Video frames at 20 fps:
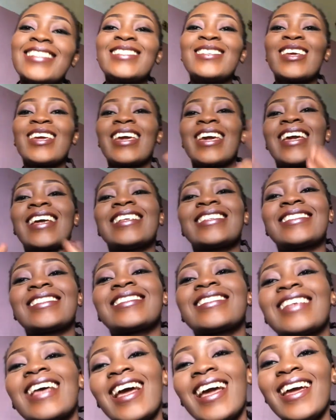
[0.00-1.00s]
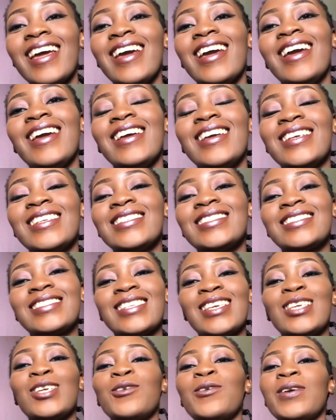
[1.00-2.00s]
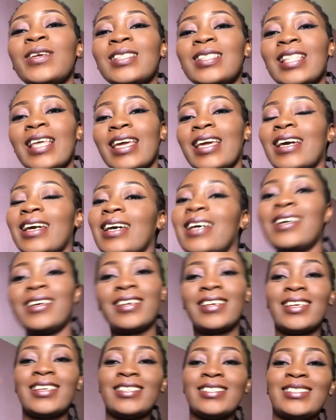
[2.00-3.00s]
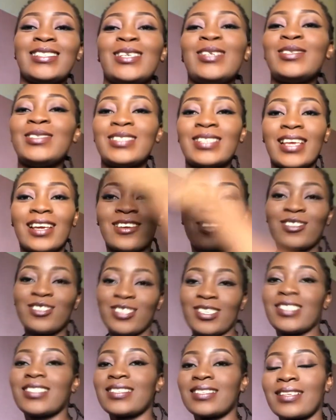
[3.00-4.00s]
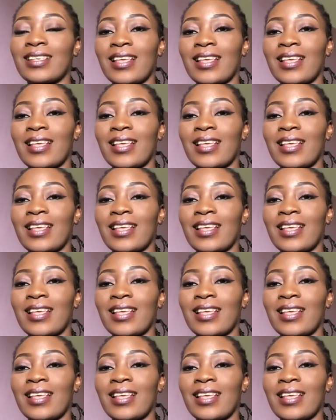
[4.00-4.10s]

So you guys, see you in like 2 seconds.